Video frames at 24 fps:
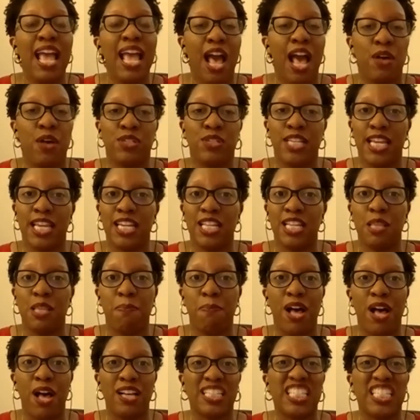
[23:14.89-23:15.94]
outside of the
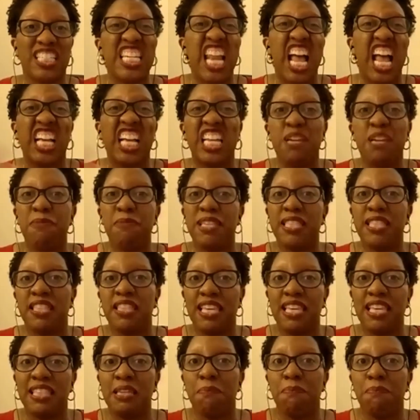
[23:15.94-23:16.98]
box, not going to be the
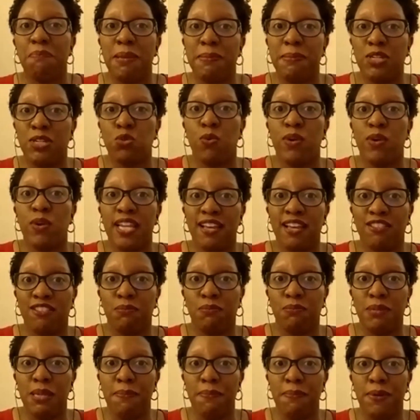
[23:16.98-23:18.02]
thing that maybe 20 other
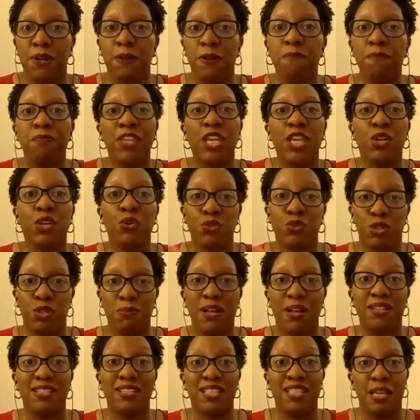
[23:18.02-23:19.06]
people who
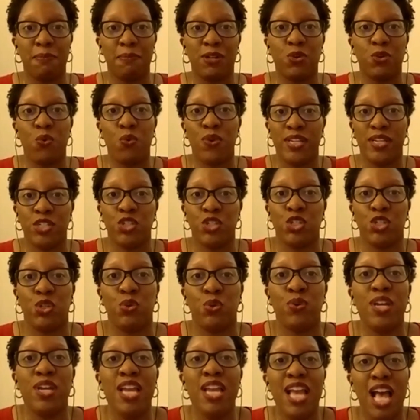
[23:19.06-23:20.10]
respond to them are going to
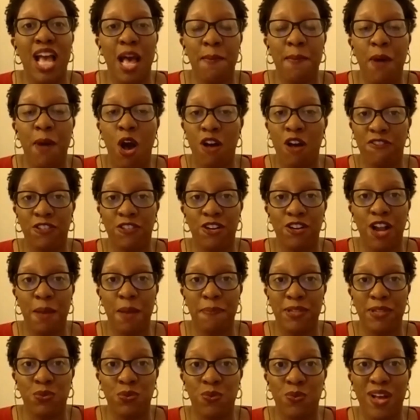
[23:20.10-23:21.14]
offer up
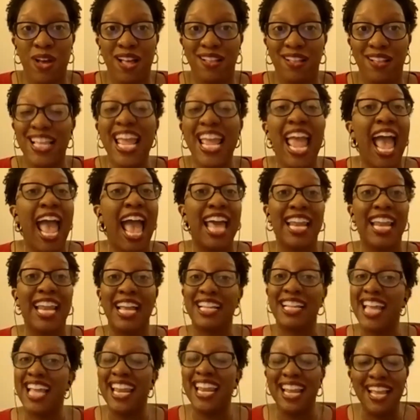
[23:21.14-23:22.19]
as well. And
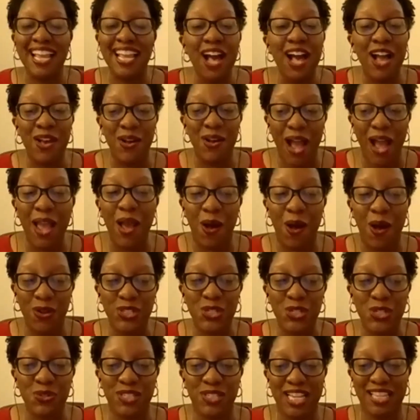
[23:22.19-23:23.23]
I
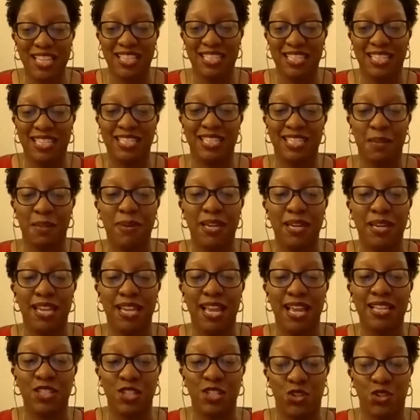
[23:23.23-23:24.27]
also say this as somebody,
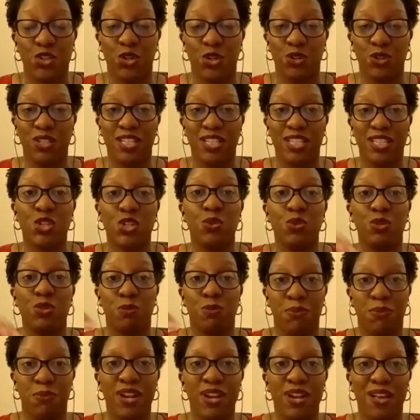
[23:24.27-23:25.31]
as a journalist who has
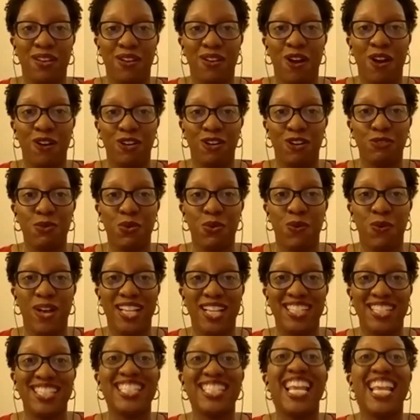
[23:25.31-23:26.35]
put out Haro
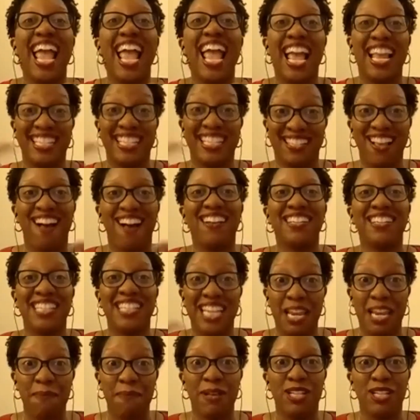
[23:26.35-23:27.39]
requests and has gotten
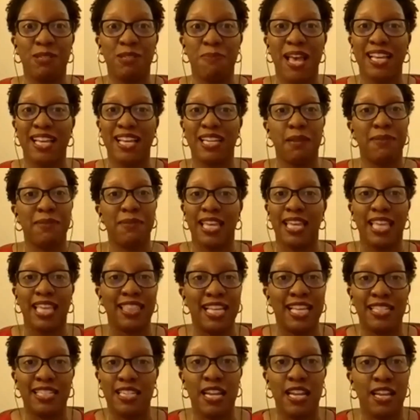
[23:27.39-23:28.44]
emails back, and I'm like,
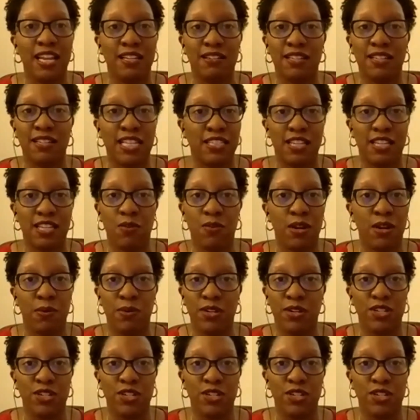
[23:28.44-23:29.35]
that's not what I want